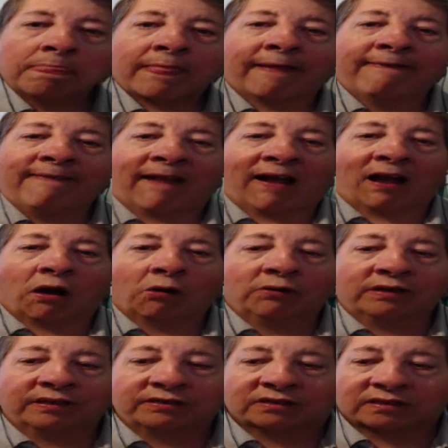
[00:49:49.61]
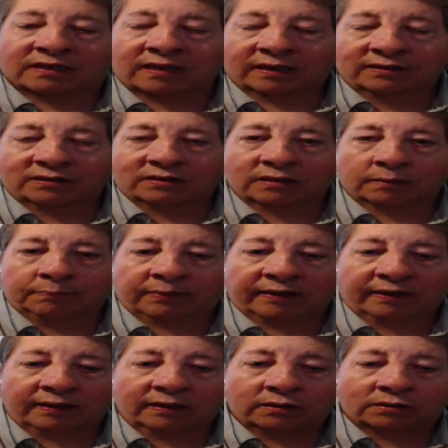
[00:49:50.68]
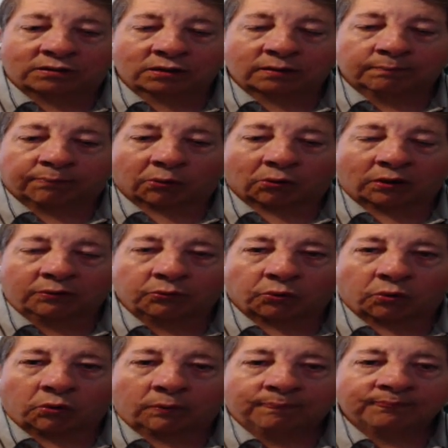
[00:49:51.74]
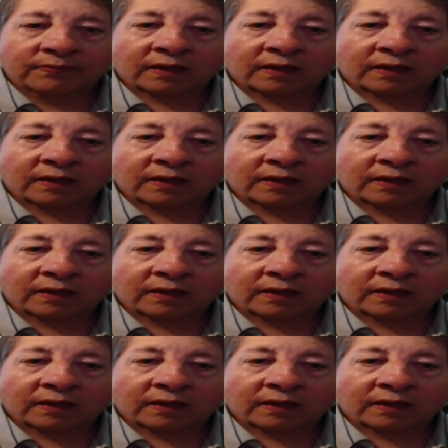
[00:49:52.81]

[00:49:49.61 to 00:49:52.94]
And now it's getting to be to the point where